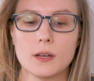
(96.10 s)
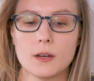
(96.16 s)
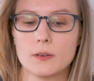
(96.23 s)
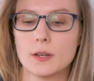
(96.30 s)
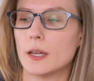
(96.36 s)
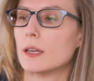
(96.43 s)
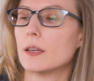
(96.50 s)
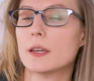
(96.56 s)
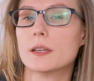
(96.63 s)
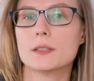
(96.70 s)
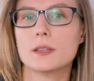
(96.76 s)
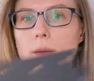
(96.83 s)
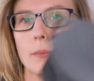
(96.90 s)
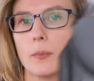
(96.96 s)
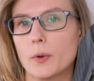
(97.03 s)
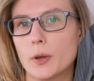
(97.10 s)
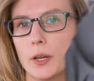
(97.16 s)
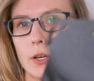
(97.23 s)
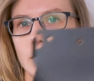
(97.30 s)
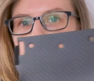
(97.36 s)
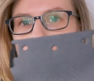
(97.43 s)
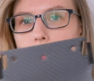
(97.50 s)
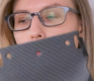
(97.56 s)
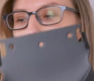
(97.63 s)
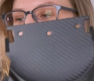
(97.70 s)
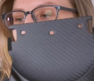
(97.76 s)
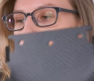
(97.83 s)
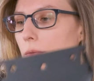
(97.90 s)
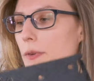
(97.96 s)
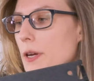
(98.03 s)
Okay, next up we're going to do
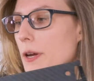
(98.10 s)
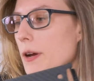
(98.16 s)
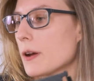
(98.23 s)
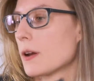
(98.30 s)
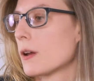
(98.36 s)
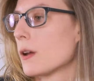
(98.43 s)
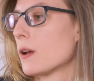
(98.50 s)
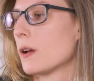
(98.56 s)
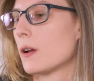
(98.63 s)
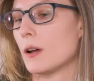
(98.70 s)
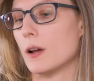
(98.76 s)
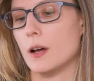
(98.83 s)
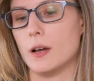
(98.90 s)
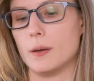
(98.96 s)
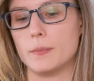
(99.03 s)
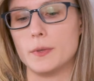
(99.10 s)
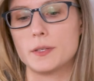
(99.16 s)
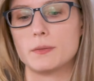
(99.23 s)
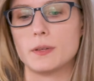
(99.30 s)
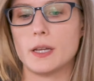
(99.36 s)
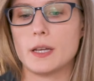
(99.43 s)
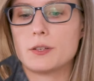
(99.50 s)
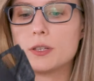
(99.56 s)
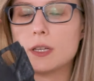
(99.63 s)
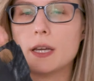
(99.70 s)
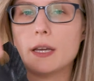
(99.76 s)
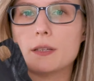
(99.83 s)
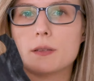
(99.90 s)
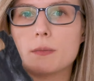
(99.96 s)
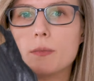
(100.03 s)
the rear. This one actually
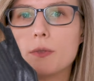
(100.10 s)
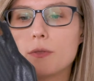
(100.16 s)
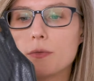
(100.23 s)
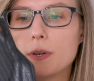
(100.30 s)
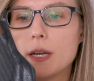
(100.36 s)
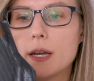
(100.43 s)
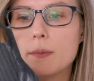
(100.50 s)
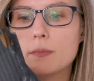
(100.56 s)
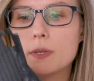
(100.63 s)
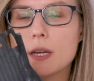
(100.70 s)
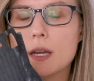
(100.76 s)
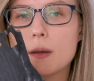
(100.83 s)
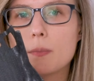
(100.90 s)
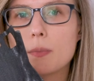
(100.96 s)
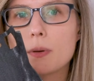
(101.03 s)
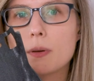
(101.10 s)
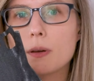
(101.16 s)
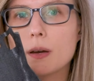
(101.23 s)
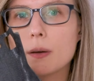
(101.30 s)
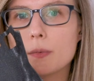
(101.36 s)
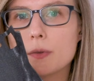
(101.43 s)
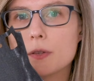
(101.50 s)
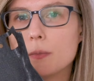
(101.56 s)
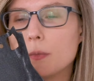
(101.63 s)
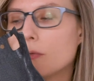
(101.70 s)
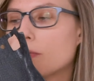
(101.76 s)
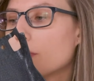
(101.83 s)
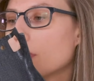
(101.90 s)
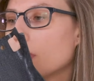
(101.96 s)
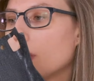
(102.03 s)
has some 3M tape, I'm assuming
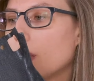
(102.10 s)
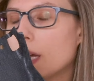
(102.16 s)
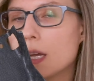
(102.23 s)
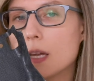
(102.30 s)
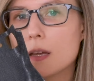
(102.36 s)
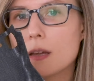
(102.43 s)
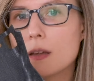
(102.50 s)
for the light.